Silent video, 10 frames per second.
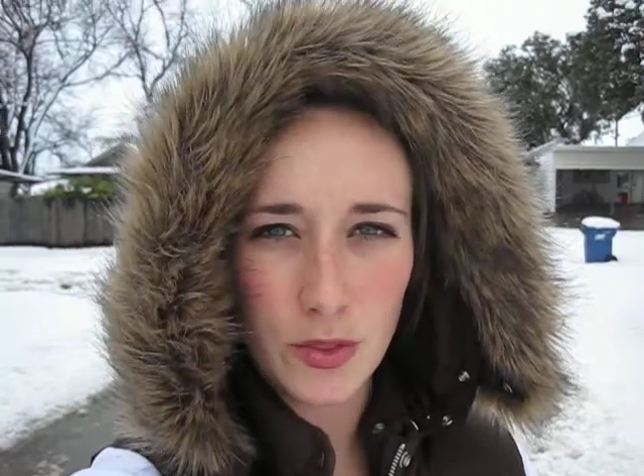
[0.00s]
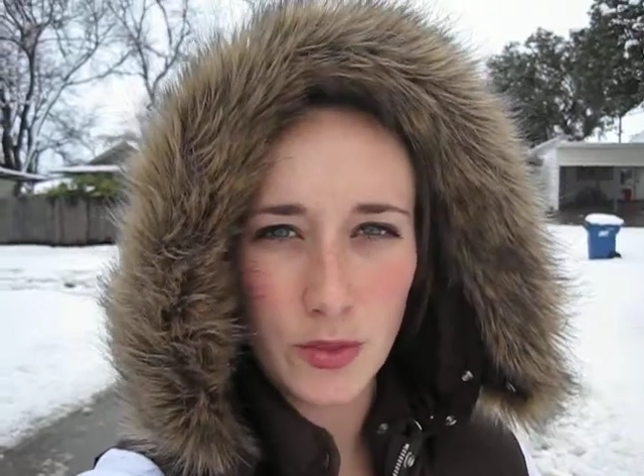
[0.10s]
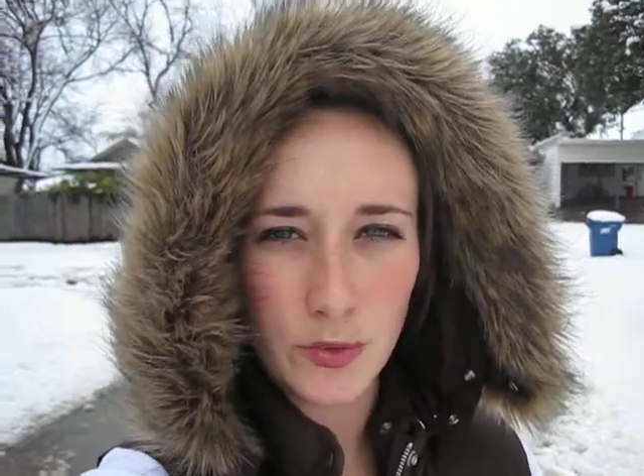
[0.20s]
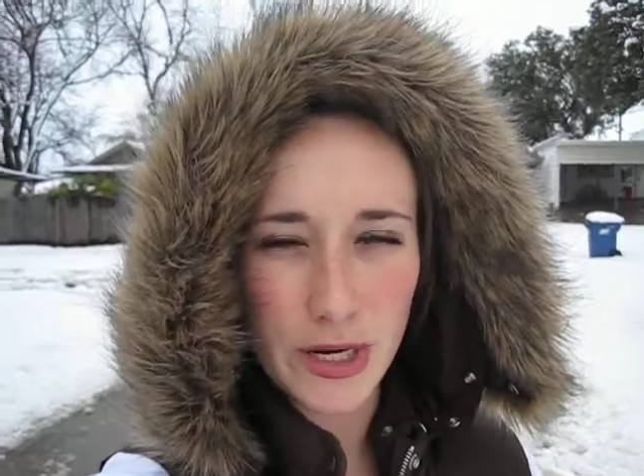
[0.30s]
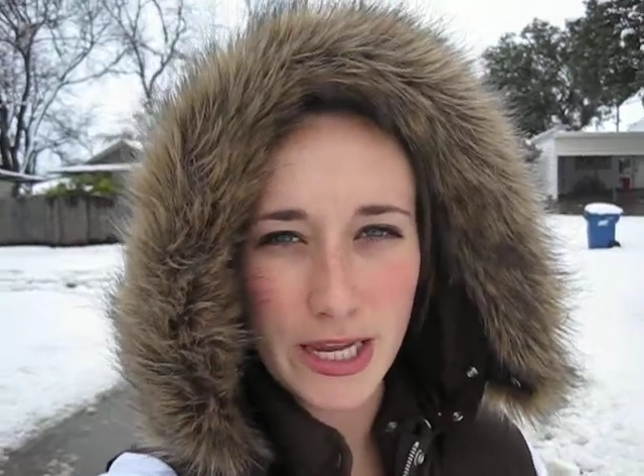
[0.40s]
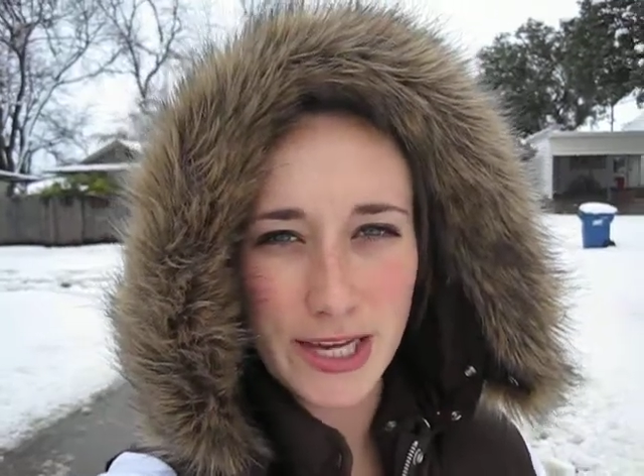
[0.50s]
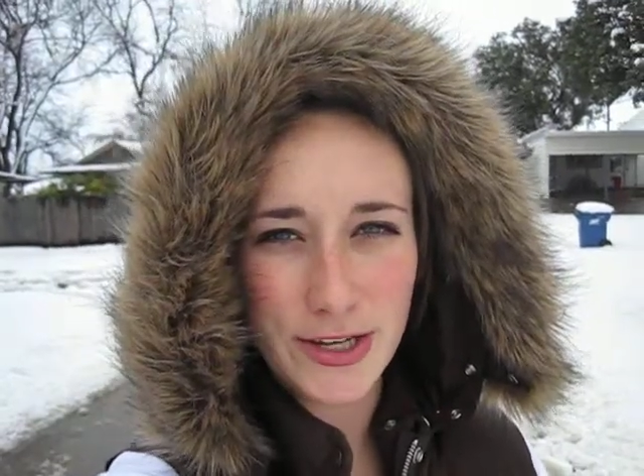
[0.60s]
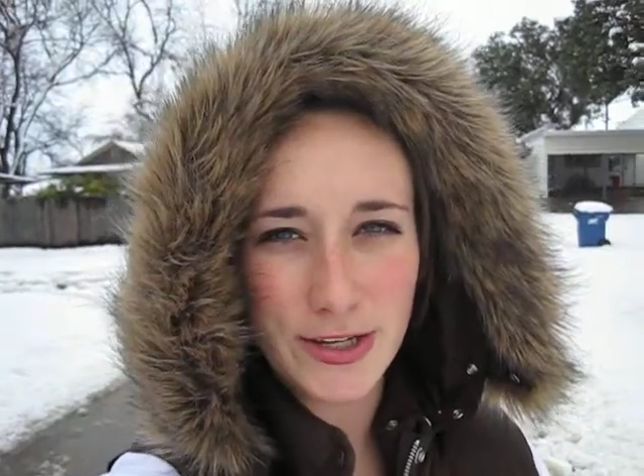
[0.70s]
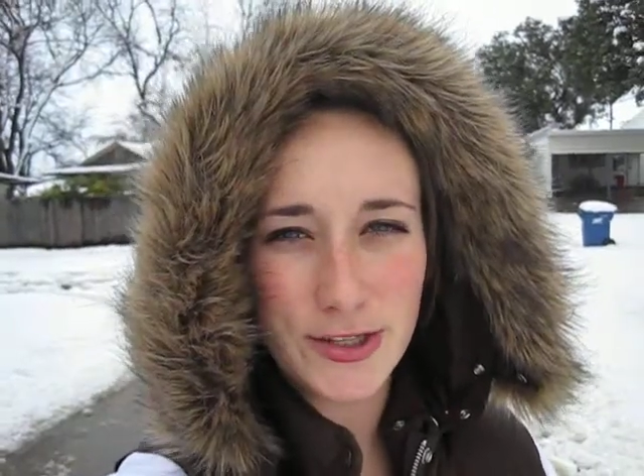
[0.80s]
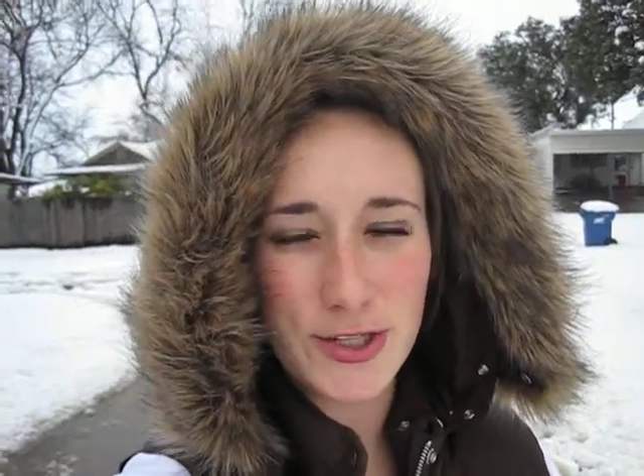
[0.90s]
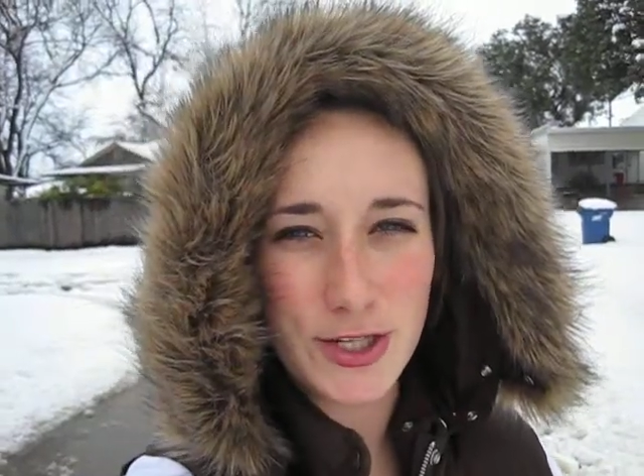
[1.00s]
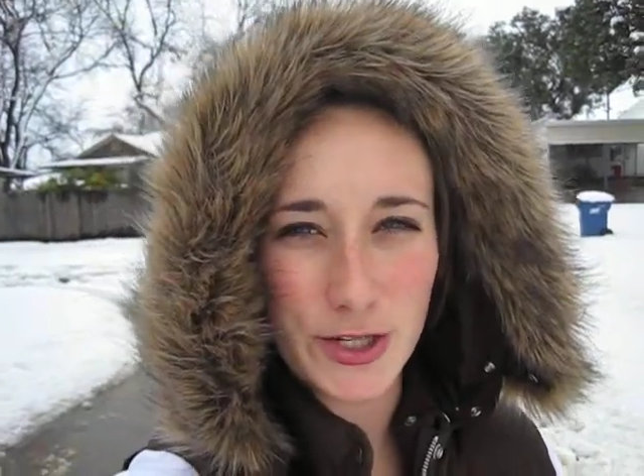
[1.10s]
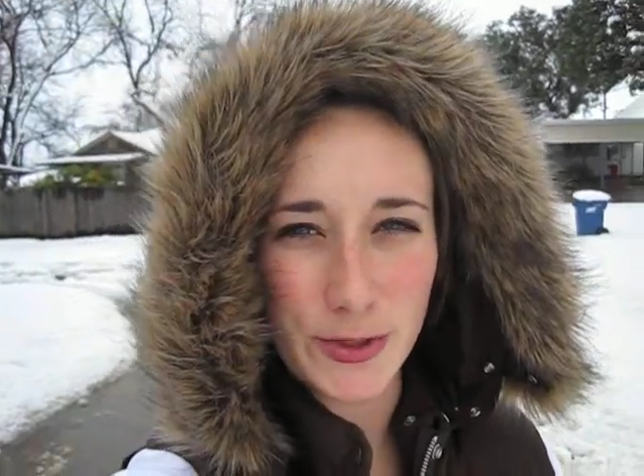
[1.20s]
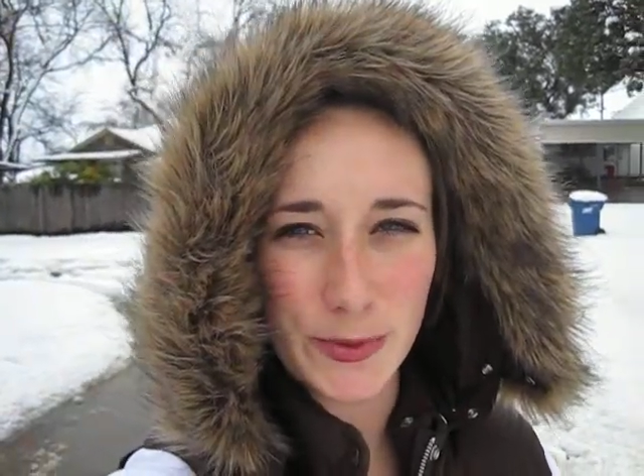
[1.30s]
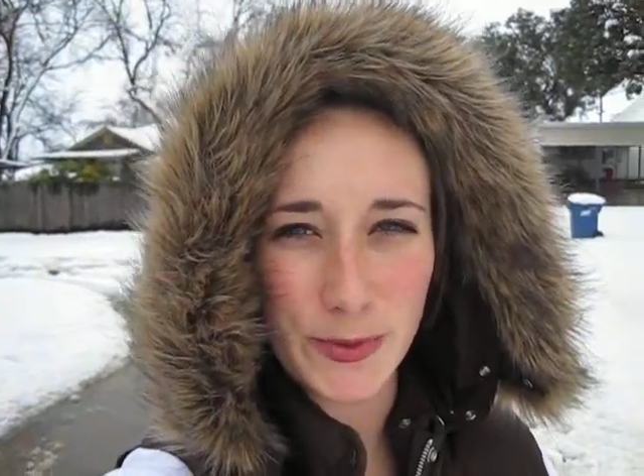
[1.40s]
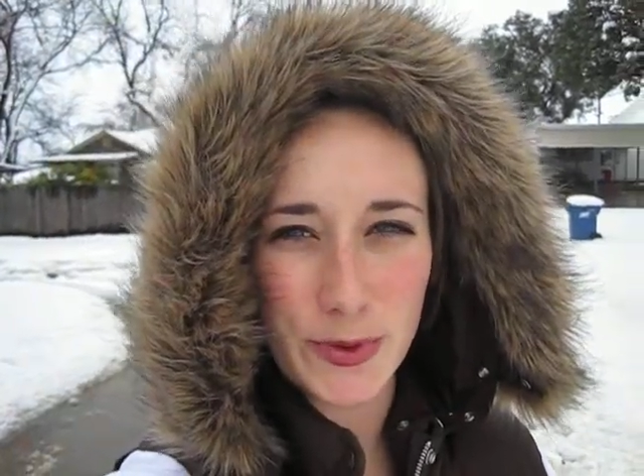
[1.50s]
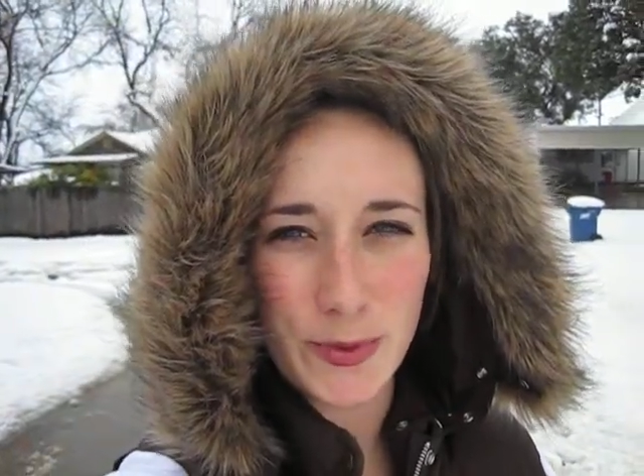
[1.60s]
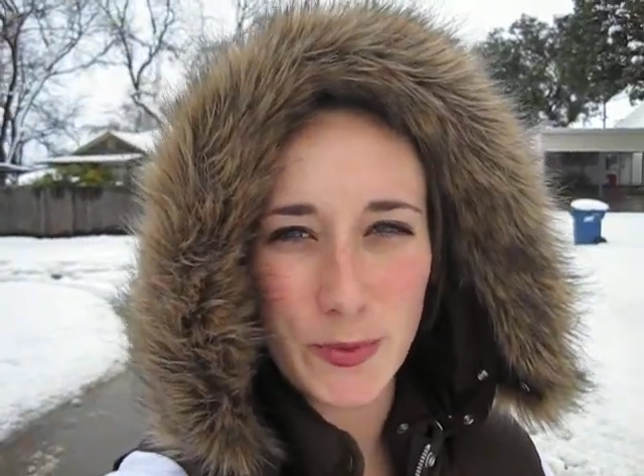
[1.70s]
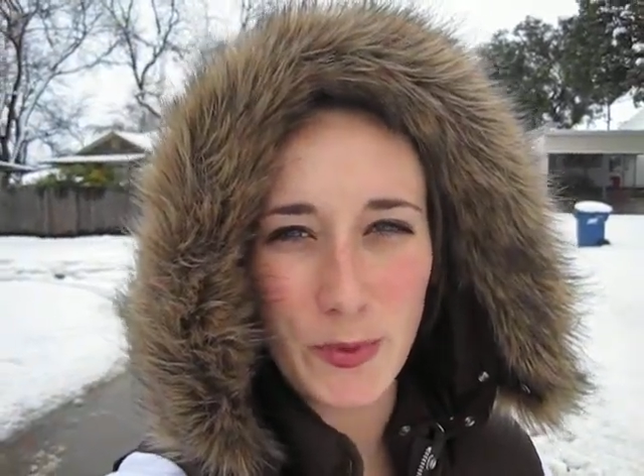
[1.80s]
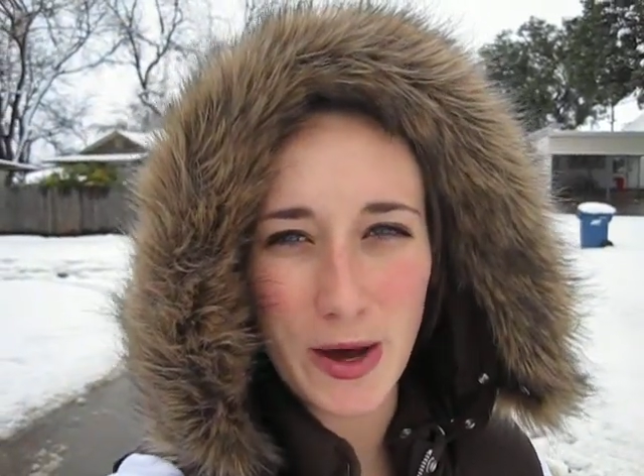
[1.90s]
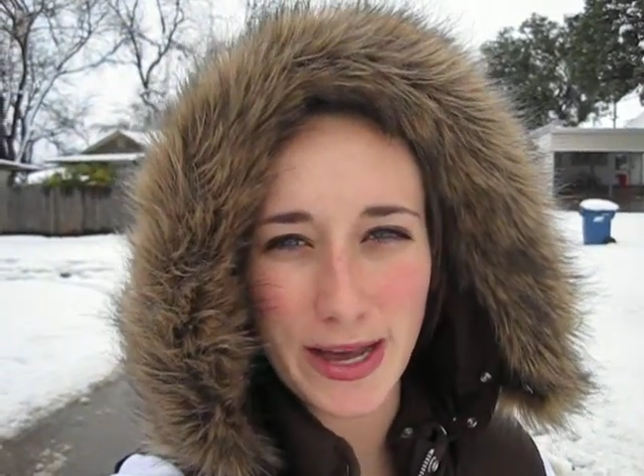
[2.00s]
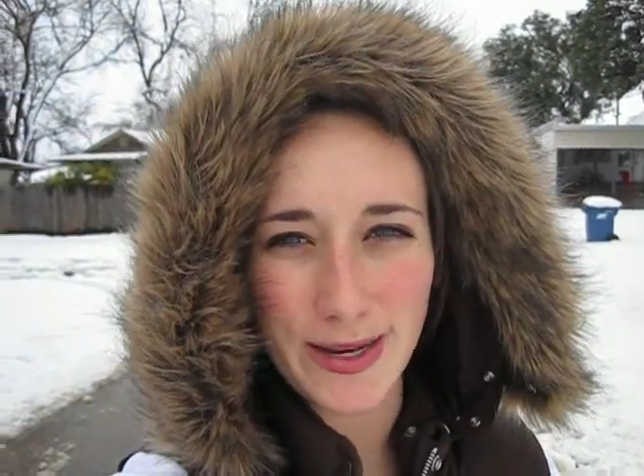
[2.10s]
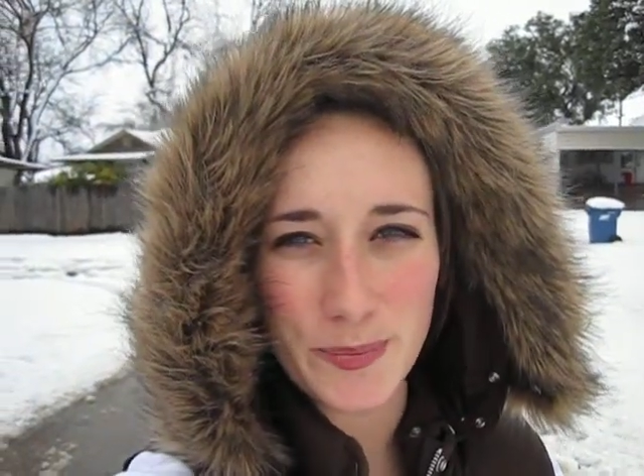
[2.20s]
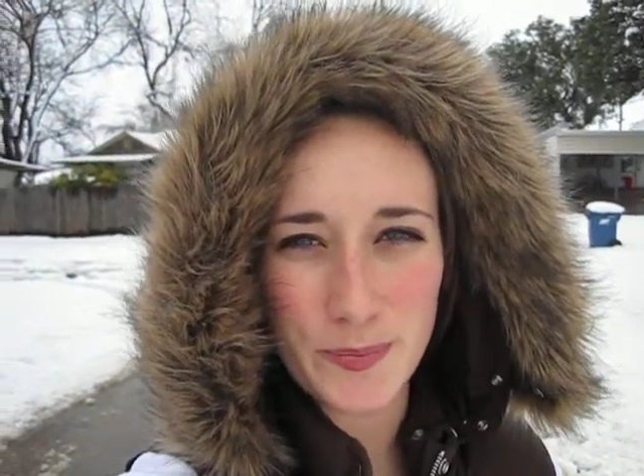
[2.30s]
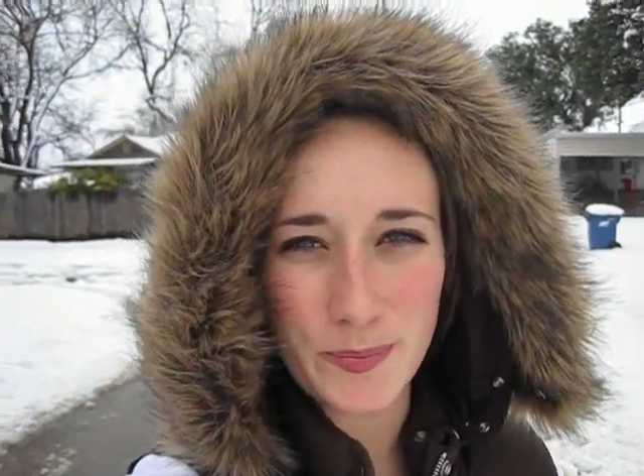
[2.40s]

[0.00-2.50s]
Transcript: Three, two, one.